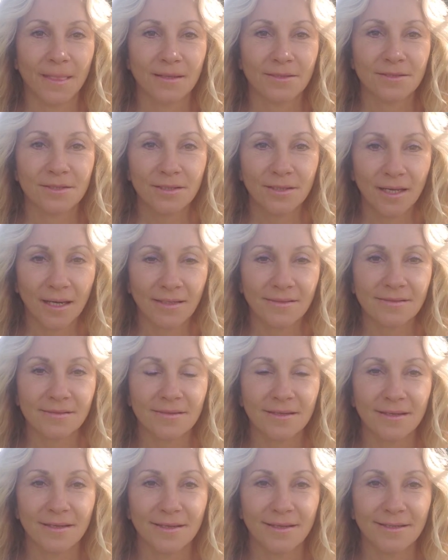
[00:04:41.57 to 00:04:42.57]
so
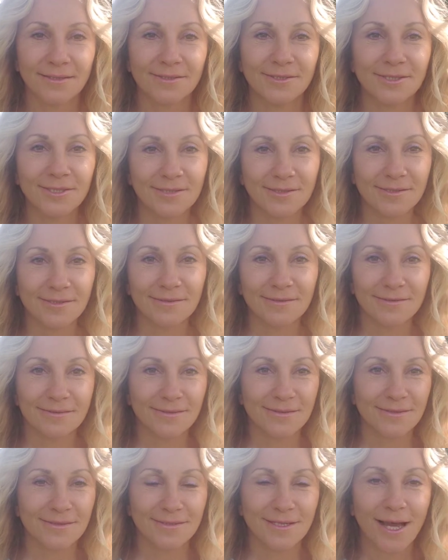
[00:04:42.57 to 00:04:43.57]
yes just
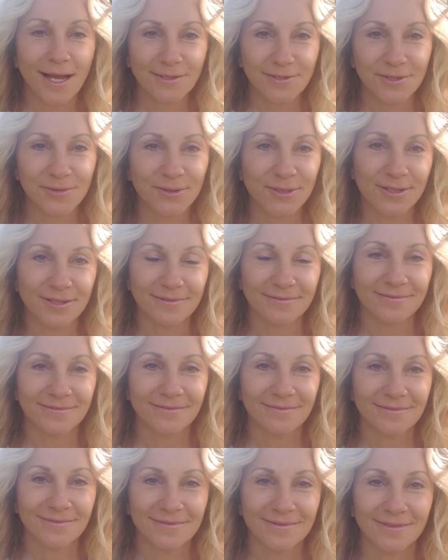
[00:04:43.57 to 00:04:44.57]
talk to her
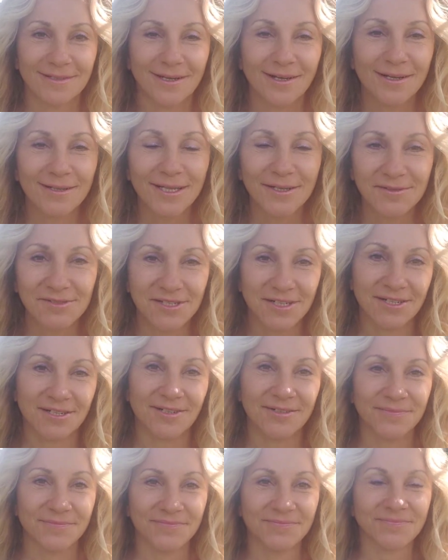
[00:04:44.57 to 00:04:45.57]
call out to her